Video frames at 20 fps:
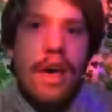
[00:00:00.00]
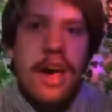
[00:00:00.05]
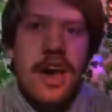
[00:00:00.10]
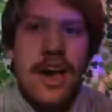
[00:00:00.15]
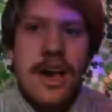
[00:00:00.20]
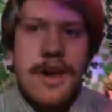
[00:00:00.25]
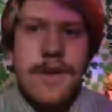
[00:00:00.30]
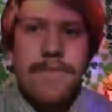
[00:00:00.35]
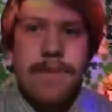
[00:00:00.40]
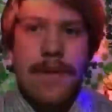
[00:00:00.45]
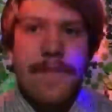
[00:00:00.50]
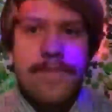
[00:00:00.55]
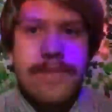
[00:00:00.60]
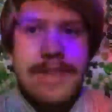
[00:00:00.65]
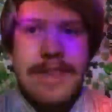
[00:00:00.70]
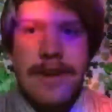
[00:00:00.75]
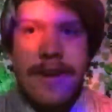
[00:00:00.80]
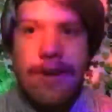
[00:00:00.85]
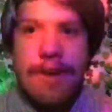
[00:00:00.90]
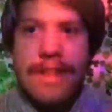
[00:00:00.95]
I'm
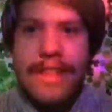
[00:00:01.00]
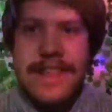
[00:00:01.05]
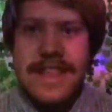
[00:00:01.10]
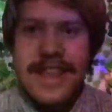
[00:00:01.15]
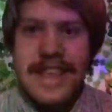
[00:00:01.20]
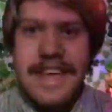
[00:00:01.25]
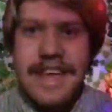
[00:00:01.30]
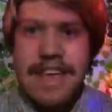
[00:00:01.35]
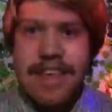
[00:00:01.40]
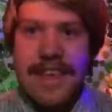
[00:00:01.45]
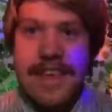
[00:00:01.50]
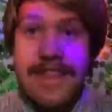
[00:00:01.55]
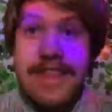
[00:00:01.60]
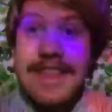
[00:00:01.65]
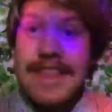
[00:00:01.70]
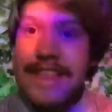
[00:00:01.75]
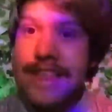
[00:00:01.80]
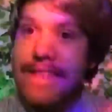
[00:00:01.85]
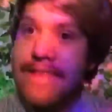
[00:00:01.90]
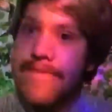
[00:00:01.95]
sorry to say that
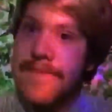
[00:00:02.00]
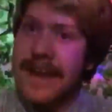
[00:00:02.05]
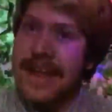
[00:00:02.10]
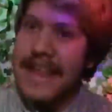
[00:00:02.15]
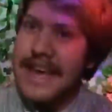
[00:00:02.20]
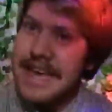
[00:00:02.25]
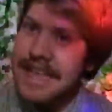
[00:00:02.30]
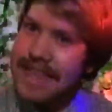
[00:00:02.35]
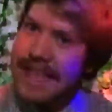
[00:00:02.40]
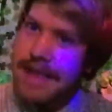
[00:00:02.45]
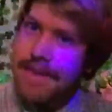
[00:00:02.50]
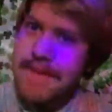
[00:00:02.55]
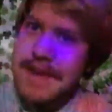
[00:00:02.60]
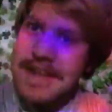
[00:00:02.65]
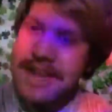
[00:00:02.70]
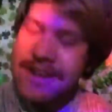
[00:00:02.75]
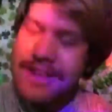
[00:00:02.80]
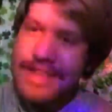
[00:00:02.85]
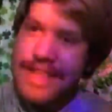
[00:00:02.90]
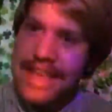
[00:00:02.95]
this is my last St.
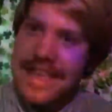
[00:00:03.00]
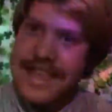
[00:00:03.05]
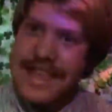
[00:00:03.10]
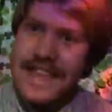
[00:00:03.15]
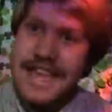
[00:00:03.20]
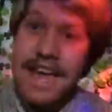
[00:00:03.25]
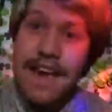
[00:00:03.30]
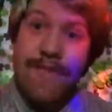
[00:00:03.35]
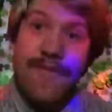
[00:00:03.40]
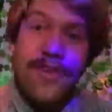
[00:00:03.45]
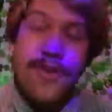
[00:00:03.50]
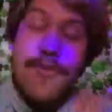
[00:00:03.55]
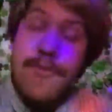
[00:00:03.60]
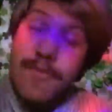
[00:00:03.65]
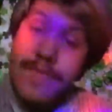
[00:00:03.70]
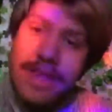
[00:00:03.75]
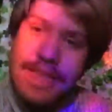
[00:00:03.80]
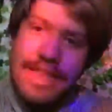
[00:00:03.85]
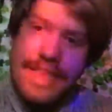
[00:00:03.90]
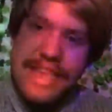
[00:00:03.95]
Patrick's Day set. I'm gonna
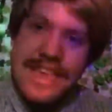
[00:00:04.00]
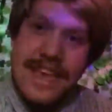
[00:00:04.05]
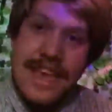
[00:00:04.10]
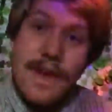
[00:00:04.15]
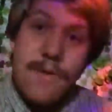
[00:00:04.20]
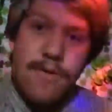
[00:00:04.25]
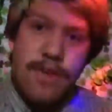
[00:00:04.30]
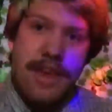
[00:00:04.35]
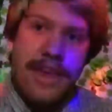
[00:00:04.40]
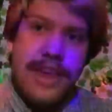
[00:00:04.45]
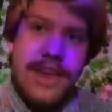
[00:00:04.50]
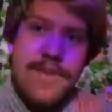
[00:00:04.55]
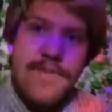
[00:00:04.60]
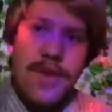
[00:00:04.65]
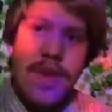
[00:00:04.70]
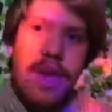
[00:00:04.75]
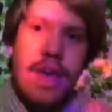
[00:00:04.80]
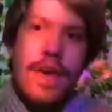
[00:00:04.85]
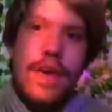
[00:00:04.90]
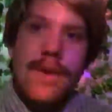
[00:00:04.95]
miss it, I really
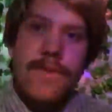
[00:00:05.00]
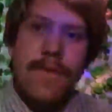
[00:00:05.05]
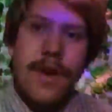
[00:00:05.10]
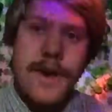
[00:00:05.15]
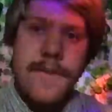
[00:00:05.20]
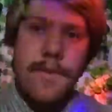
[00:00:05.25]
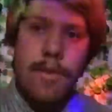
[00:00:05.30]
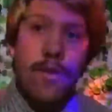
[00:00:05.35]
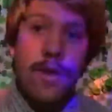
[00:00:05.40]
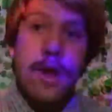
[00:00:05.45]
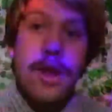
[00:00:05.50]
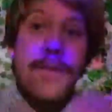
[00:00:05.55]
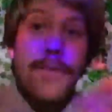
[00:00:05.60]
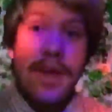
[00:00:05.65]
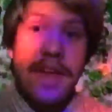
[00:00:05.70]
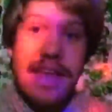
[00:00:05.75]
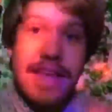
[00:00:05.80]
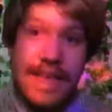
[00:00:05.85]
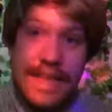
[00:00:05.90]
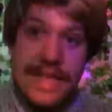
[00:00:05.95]
am, but I'll be working on
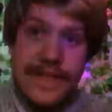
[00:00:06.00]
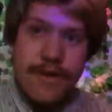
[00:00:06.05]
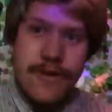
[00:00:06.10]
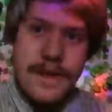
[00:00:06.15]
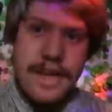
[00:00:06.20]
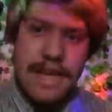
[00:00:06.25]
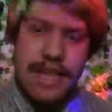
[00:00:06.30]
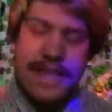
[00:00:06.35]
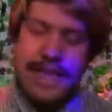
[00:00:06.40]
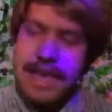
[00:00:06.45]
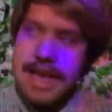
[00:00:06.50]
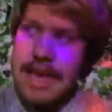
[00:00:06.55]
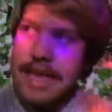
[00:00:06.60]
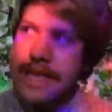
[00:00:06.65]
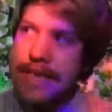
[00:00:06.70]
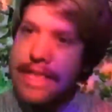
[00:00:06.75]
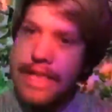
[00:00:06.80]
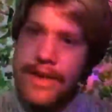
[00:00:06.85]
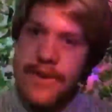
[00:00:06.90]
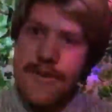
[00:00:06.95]
my Easter Day
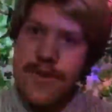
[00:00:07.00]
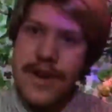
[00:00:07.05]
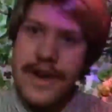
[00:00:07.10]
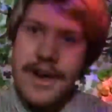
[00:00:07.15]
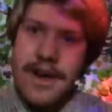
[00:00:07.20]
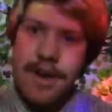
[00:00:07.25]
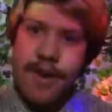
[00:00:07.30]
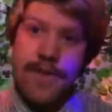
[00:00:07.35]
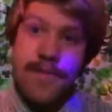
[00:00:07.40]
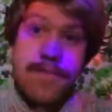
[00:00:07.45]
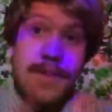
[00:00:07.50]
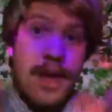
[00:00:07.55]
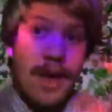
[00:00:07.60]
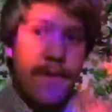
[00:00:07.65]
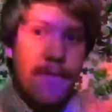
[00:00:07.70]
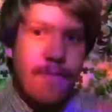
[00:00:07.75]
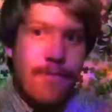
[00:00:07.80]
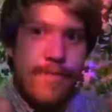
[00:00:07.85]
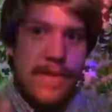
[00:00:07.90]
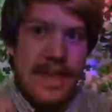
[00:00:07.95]
set, so,
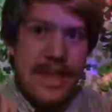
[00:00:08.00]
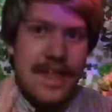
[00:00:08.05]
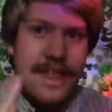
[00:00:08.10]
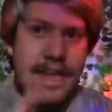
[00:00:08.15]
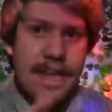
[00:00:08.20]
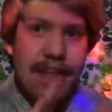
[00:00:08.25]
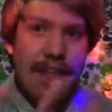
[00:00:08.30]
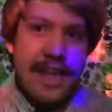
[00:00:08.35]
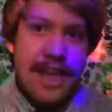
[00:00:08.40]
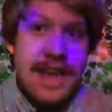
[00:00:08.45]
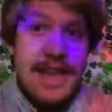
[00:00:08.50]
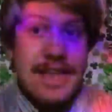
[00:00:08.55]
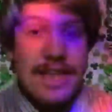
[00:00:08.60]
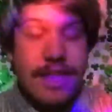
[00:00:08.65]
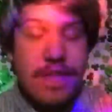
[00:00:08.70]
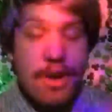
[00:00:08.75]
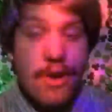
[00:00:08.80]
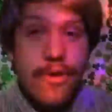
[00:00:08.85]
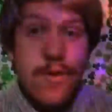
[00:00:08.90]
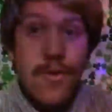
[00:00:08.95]
I'll be letting you
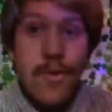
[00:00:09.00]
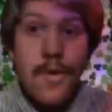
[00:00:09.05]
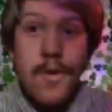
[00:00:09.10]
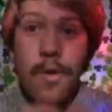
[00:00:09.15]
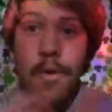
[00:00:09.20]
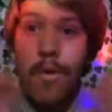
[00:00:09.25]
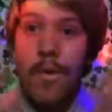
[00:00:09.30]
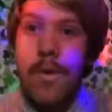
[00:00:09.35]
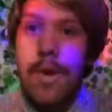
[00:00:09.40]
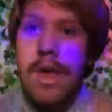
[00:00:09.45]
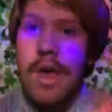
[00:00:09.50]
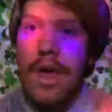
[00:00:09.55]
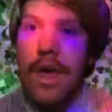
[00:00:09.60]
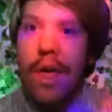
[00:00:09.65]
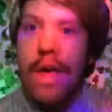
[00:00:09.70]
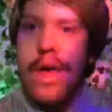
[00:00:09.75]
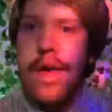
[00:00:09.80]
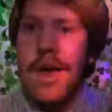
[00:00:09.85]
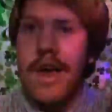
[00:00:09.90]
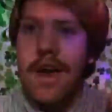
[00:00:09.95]
guys know,
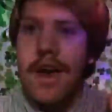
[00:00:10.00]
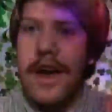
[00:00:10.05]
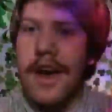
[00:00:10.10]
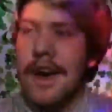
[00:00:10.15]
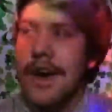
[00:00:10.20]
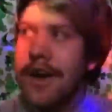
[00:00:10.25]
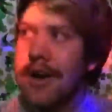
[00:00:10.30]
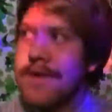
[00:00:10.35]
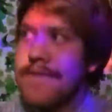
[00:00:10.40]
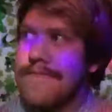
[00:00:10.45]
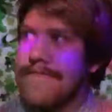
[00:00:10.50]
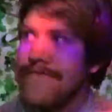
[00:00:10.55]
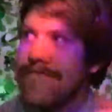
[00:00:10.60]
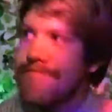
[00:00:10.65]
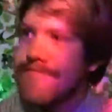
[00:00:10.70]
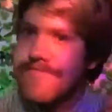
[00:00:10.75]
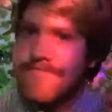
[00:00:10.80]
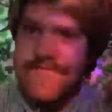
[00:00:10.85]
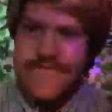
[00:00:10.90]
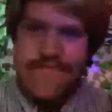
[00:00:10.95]
as